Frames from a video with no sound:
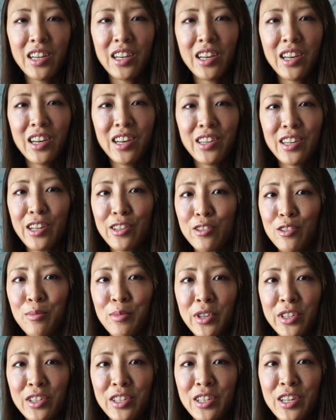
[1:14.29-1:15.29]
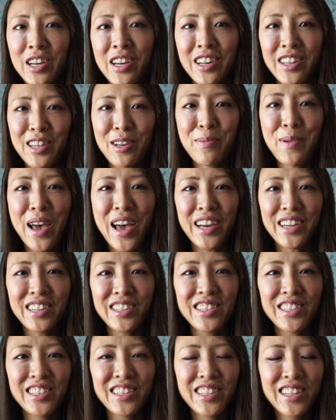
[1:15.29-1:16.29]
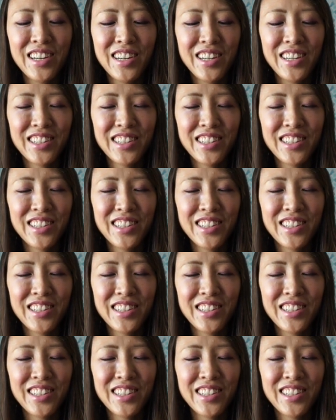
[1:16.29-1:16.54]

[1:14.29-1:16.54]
not so much the packaging,